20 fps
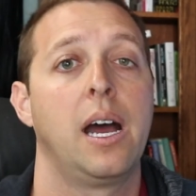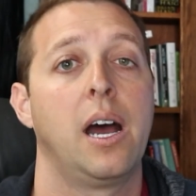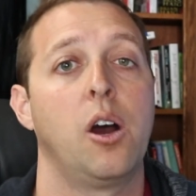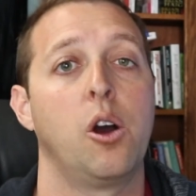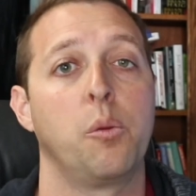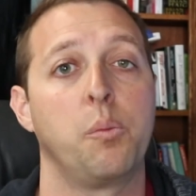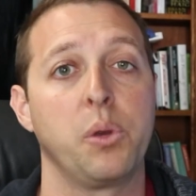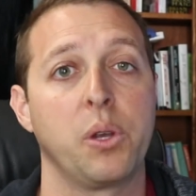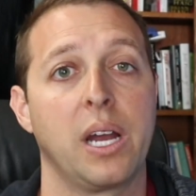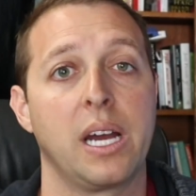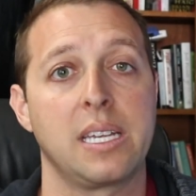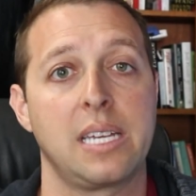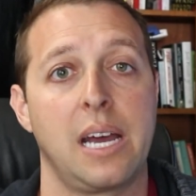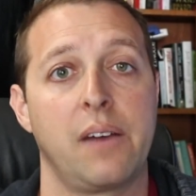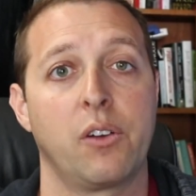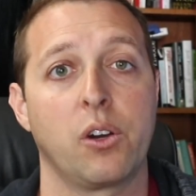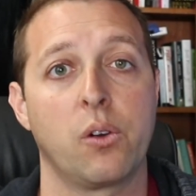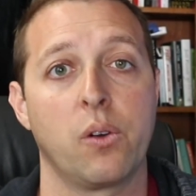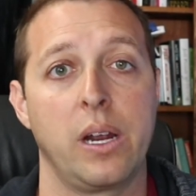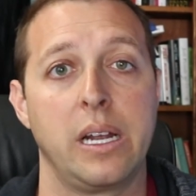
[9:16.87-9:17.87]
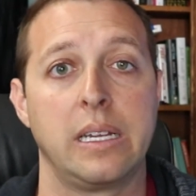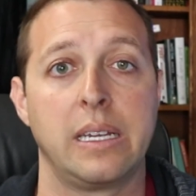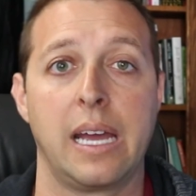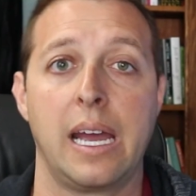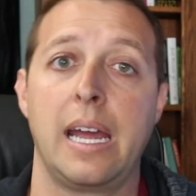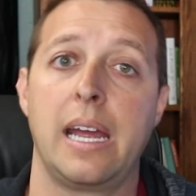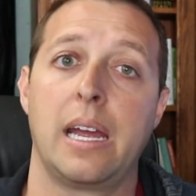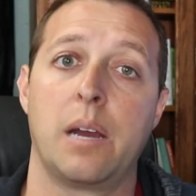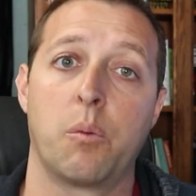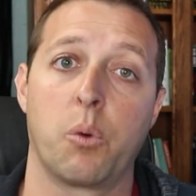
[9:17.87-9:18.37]
I hope you guys have a great
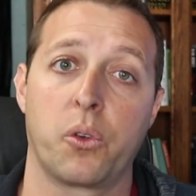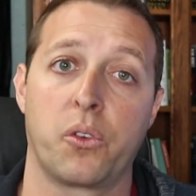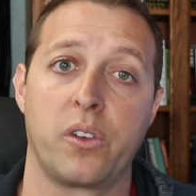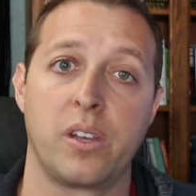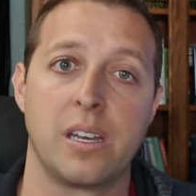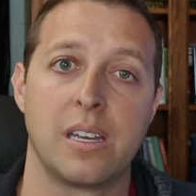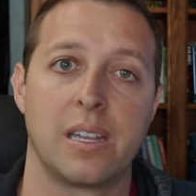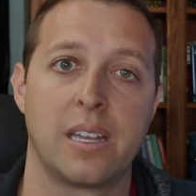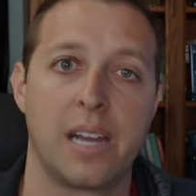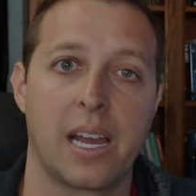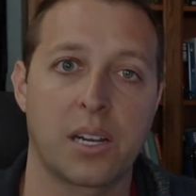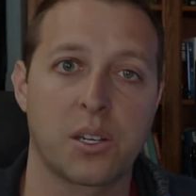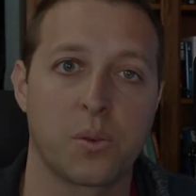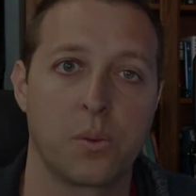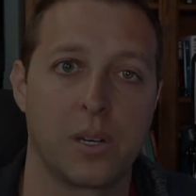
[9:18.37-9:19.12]
day, and we'll see you in the next